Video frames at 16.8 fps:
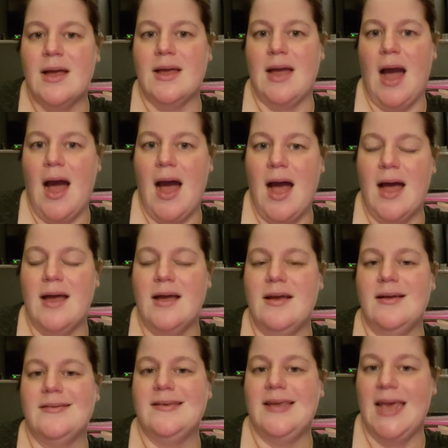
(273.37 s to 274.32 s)
got
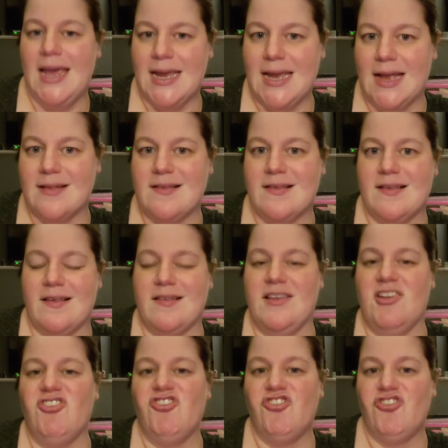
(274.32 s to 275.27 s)
tickets to
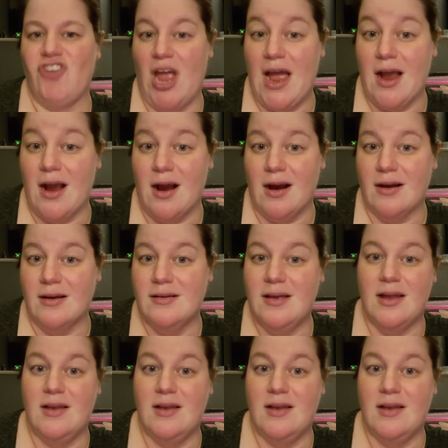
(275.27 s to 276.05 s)
see Cher